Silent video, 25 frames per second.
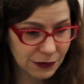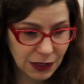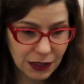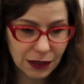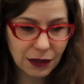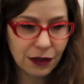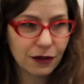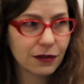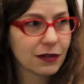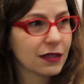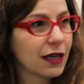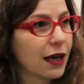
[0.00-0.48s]

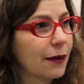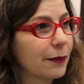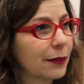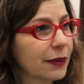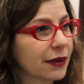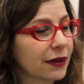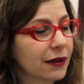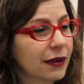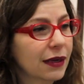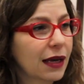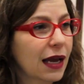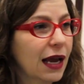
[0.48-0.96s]
close up.
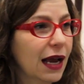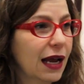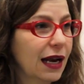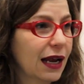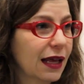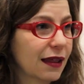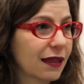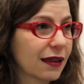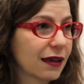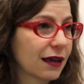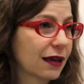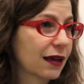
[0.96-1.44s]

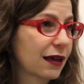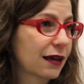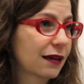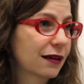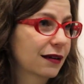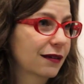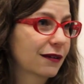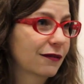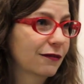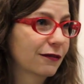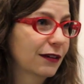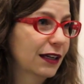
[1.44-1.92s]
And I think
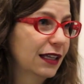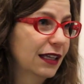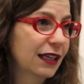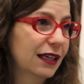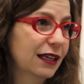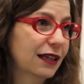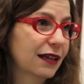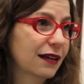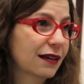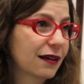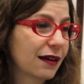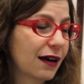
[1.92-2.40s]

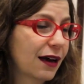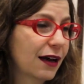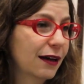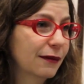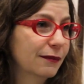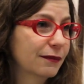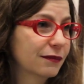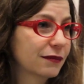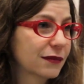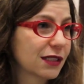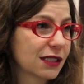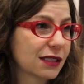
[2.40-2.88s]
really
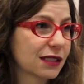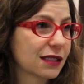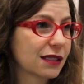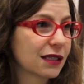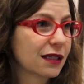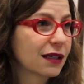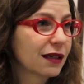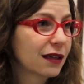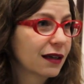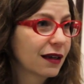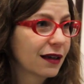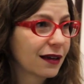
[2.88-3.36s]

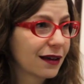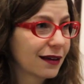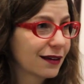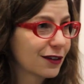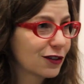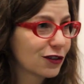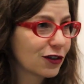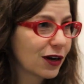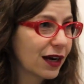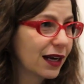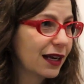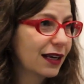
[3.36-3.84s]
just
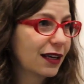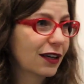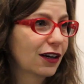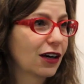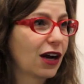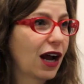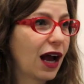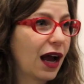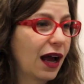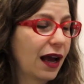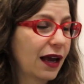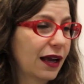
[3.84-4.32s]
training
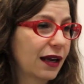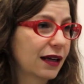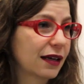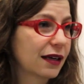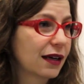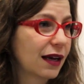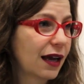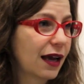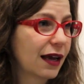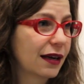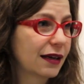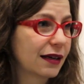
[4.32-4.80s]
your eye
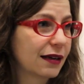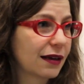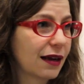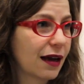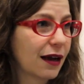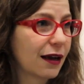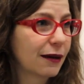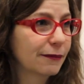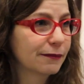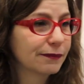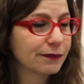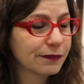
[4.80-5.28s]

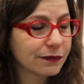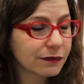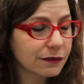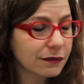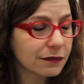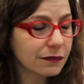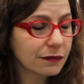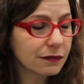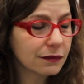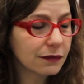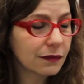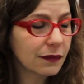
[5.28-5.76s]
and
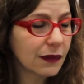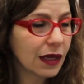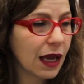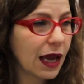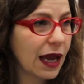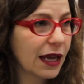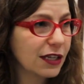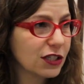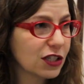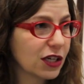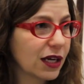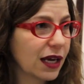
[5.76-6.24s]

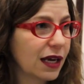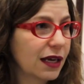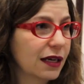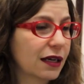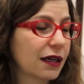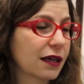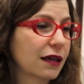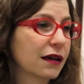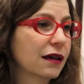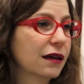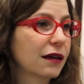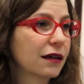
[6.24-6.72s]

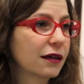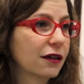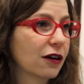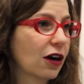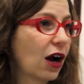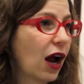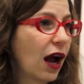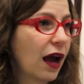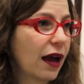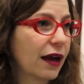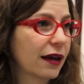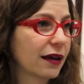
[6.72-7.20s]
educating
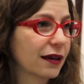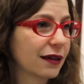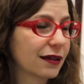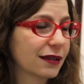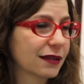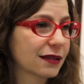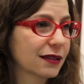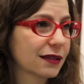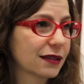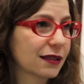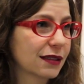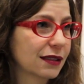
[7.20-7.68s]
your eye
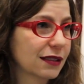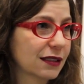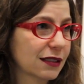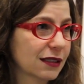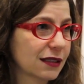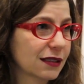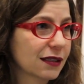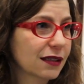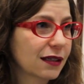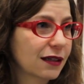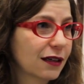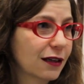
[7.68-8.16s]

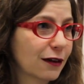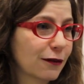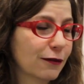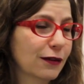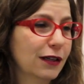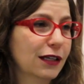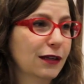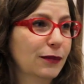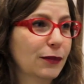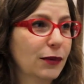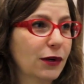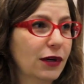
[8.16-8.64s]
is a
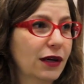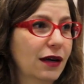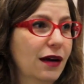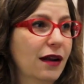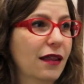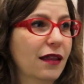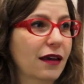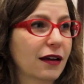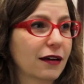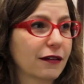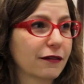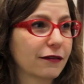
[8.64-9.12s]
really
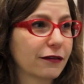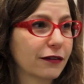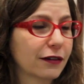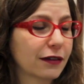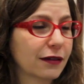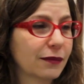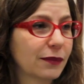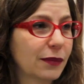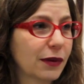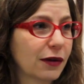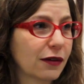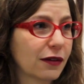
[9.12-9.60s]
important thing
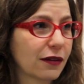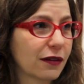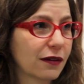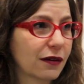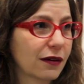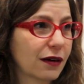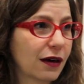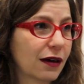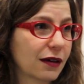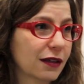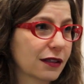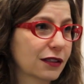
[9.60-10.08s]
for both
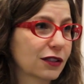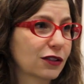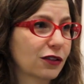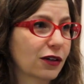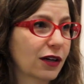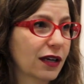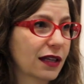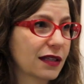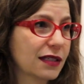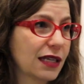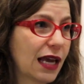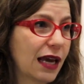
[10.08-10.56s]
art
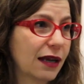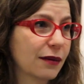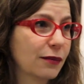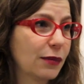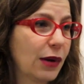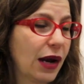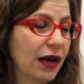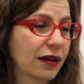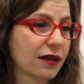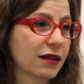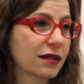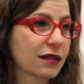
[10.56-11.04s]
historians and
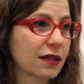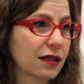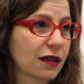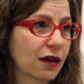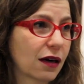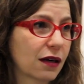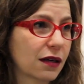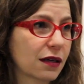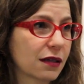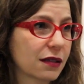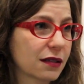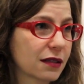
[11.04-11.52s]

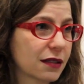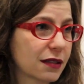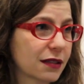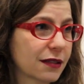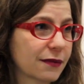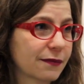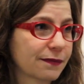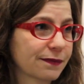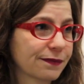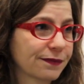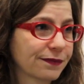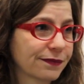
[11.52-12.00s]
practicing
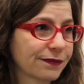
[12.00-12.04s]
artists.